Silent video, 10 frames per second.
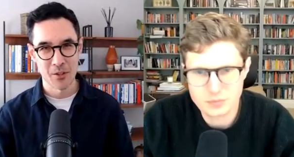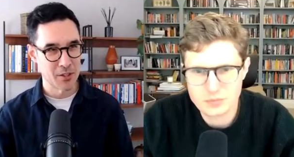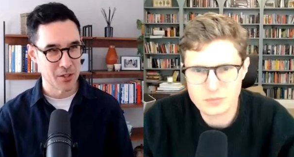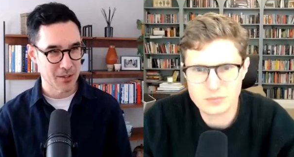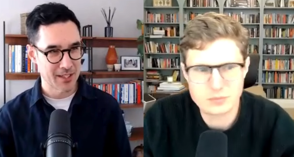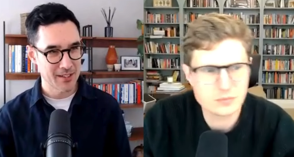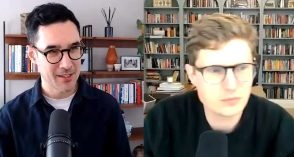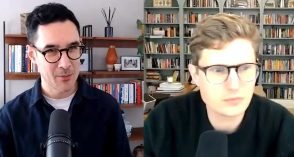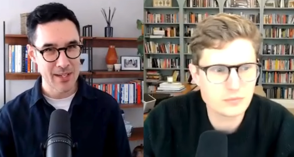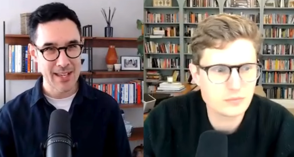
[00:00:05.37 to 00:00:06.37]
Speaker 1: on the docket,
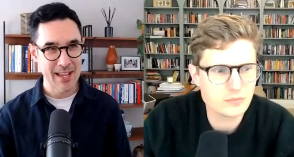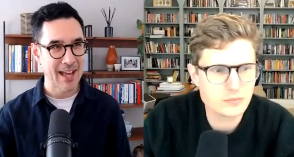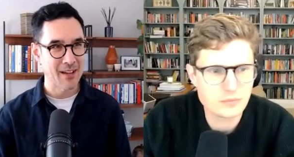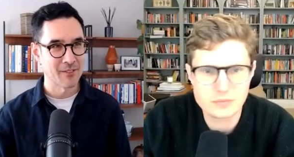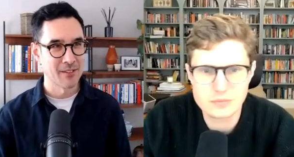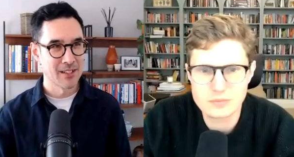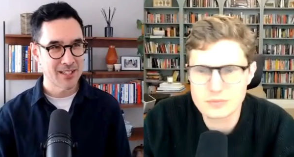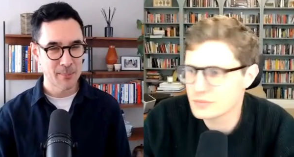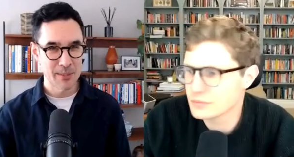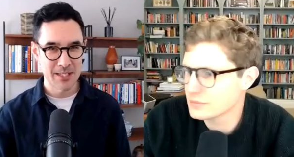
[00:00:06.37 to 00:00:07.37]
we have a couple